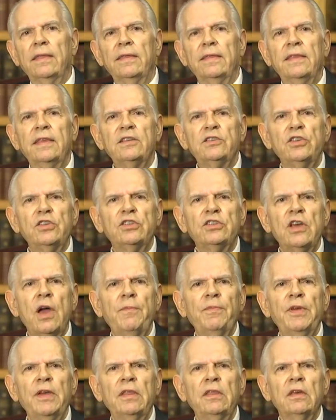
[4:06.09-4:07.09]
This is
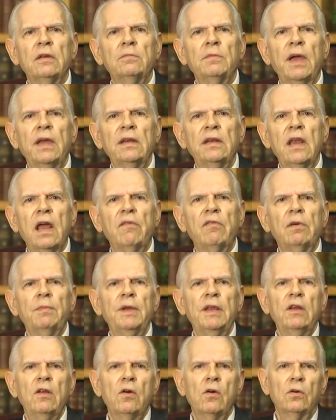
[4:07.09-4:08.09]
something that may never
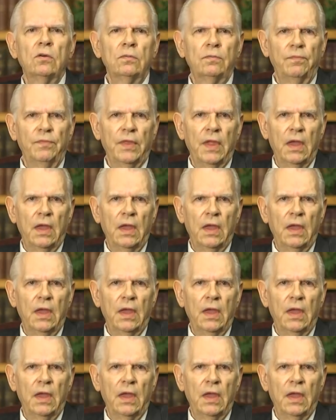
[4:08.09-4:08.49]
be known,